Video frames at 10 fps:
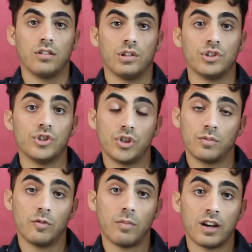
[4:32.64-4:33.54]
The
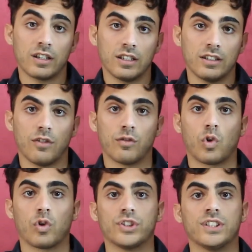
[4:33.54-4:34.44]
German market, of
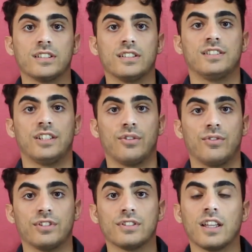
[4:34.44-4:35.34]
course, is the
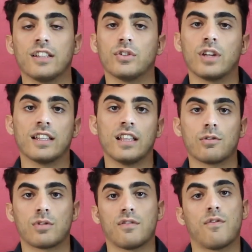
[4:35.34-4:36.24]
safest and you get
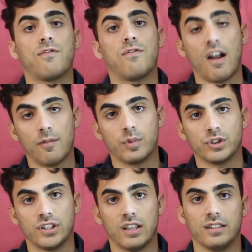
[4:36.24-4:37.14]
around
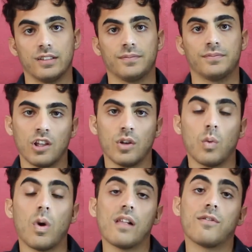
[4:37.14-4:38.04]
5%,
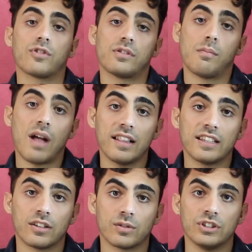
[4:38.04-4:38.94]
while for the
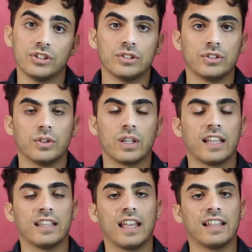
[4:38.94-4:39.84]
Baltic region you
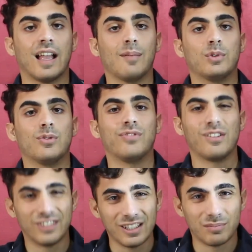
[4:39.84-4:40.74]
can get up to
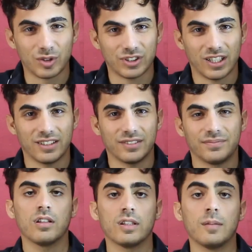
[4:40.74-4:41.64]
15%.
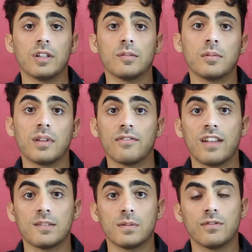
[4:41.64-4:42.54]
The minimum
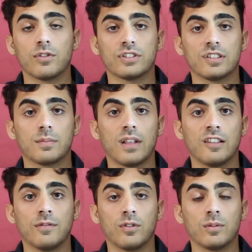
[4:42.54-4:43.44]
investment for this
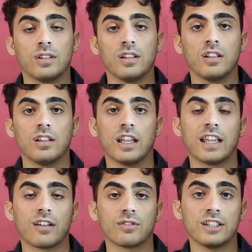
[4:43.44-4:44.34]
platform, it
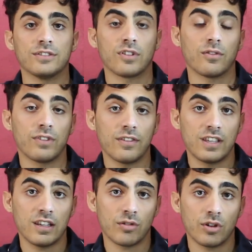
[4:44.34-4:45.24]
can range from
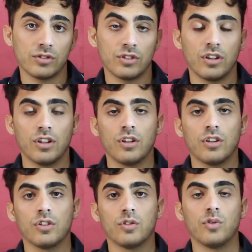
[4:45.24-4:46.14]
50 euros
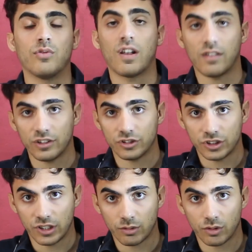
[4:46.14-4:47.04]
to 500
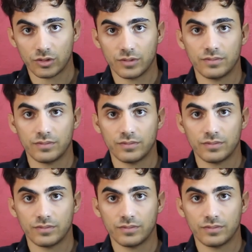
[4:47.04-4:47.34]
euros.